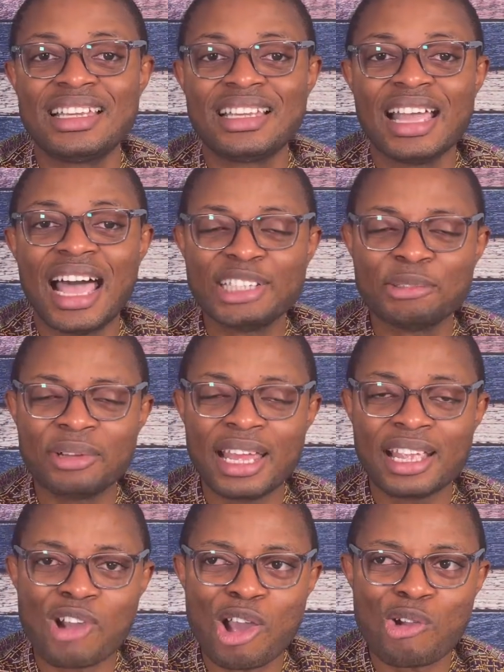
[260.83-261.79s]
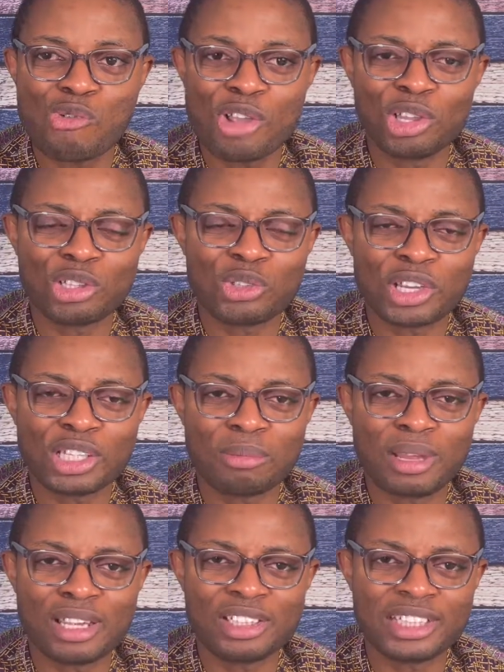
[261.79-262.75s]
And she was like, oh, we're just talking.
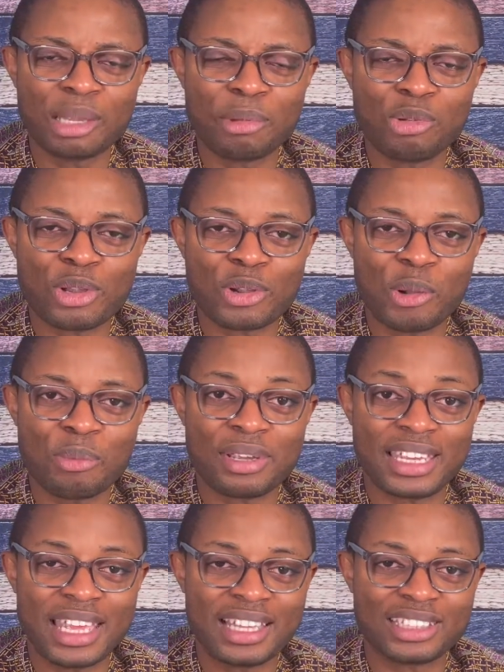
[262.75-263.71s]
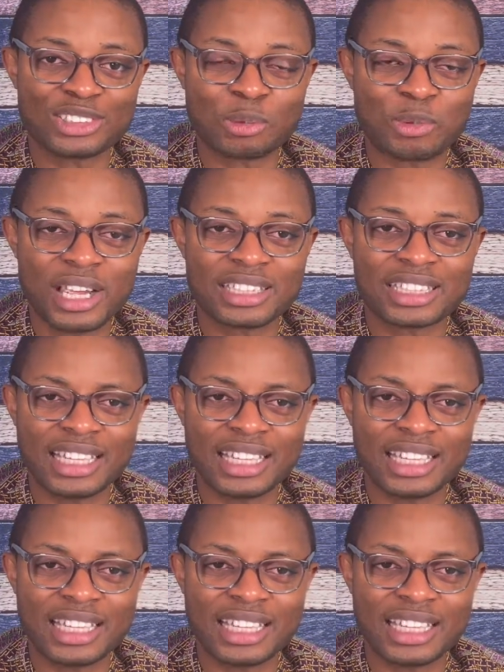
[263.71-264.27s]
You didn't tell me you were coming. Yeah, it's a surprise.